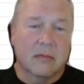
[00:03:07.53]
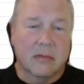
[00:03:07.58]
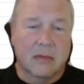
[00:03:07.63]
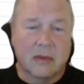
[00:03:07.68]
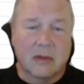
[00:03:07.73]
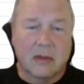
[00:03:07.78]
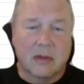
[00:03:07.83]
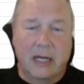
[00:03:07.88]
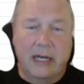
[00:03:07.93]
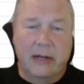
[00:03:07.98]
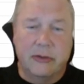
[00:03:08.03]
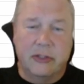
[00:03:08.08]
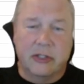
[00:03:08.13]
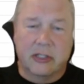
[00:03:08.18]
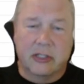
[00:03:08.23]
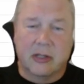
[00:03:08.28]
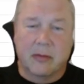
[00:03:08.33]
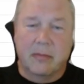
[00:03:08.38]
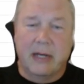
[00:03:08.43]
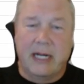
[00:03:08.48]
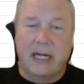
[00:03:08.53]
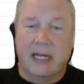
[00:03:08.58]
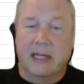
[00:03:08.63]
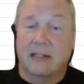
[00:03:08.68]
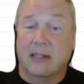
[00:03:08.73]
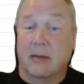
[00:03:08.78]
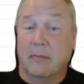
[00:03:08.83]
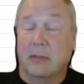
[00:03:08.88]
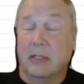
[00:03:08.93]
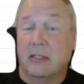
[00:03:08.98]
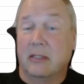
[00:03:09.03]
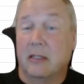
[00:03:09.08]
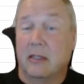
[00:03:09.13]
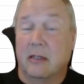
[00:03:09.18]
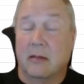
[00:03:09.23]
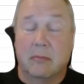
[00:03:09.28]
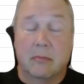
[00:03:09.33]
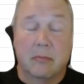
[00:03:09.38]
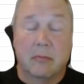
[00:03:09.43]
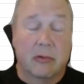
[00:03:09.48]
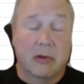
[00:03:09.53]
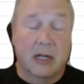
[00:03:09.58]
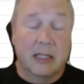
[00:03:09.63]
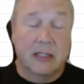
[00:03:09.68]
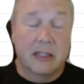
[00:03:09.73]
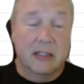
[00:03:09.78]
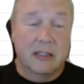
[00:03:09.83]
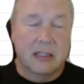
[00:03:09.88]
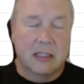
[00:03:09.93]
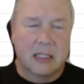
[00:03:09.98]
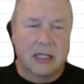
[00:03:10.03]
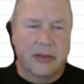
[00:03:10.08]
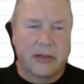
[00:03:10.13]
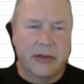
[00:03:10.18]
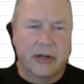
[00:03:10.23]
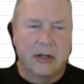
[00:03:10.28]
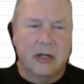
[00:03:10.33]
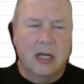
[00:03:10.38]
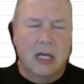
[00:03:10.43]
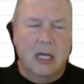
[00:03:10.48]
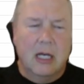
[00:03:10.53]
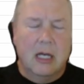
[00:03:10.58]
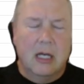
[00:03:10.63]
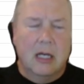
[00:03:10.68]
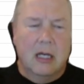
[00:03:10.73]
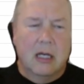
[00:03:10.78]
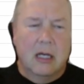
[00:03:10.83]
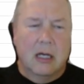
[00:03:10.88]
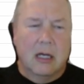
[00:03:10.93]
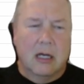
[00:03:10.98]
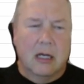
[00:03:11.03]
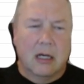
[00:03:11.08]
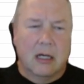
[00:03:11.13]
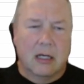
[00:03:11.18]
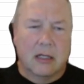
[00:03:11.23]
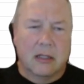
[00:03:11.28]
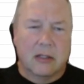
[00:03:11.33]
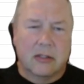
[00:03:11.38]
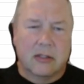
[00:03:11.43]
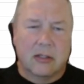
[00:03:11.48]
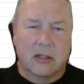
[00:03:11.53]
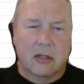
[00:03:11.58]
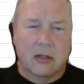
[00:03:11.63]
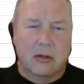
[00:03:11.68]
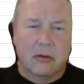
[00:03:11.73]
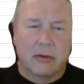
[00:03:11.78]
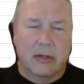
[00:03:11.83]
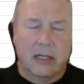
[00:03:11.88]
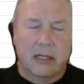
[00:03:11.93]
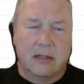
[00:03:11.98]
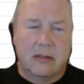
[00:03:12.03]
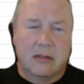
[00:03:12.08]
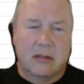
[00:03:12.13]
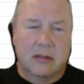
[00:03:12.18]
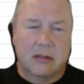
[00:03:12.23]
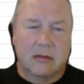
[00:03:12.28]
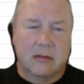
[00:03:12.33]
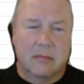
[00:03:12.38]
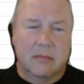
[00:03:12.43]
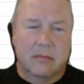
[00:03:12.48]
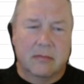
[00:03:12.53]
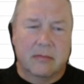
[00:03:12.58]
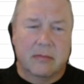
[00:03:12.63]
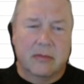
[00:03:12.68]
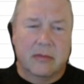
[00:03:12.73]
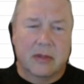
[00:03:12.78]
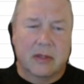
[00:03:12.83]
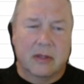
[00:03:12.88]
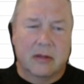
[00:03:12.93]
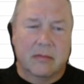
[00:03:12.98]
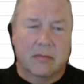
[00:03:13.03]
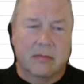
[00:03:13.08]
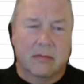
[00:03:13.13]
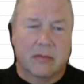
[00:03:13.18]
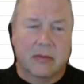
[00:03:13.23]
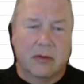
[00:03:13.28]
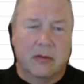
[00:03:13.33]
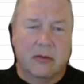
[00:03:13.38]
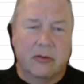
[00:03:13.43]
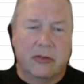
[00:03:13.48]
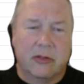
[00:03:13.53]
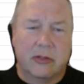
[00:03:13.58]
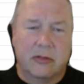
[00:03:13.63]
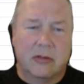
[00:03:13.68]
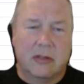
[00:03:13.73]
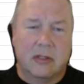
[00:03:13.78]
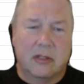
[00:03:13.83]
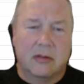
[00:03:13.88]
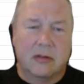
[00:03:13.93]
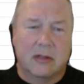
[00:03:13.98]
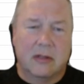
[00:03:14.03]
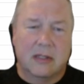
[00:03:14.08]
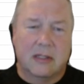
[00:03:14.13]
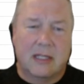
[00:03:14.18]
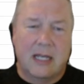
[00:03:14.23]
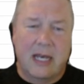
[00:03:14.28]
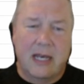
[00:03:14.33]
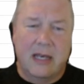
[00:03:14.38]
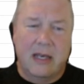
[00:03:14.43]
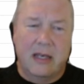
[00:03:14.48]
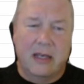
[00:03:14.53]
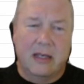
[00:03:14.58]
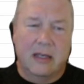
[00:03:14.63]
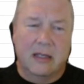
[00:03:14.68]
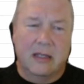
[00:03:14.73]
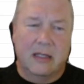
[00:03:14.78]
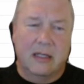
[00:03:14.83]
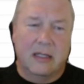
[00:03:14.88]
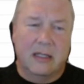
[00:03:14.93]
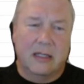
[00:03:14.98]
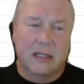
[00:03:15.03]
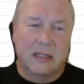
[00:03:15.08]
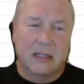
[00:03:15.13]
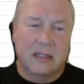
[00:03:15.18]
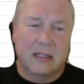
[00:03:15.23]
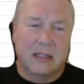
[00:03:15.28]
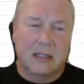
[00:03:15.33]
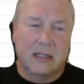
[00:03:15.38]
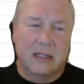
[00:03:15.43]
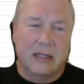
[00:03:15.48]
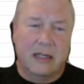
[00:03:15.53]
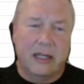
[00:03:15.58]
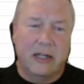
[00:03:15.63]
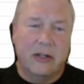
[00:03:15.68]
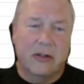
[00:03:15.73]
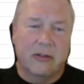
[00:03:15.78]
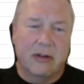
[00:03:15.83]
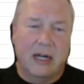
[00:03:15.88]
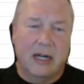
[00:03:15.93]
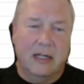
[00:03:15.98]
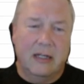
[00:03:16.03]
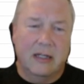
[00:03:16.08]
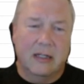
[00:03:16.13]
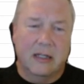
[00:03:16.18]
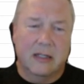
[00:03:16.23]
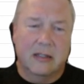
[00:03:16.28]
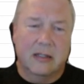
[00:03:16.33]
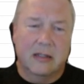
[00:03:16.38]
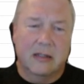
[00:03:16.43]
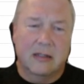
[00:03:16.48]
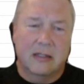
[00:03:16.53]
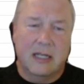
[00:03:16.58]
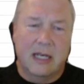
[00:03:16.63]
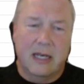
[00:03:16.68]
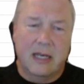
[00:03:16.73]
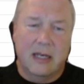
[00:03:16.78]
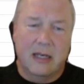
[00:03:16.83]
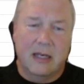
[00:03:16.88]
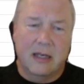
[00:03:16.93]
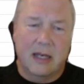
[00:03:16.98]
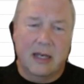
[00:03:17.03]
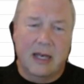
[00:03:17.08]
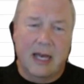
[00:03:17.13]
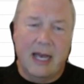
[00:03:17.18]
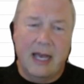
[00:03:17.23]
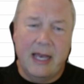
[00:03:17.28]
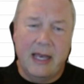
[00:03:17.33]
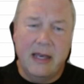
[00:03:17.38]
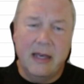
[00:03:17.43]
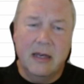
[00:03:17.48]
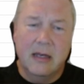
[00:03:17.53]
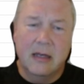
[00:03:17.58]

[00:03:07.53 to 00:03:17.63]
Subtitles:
And it was just complaining because I missed a parentheses on there. So it's just taking an indirect, and it's taking A